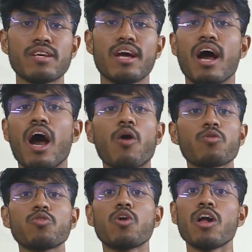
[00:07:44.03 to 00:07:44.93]
How to do
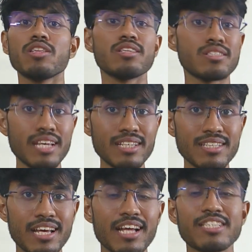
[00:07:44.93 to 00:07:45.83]
all these things?
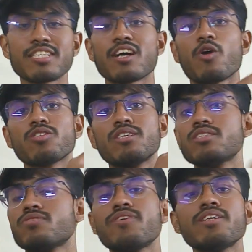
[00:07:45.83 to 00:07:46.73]
Check out this
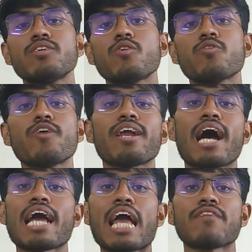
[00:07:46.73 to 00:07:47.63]
video where I
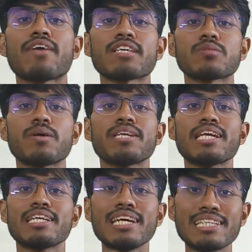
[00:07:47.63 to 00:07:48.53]
have explained in
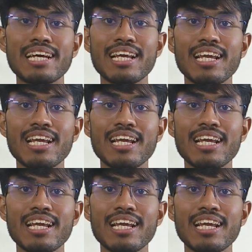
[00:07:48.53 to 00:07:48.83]
detail,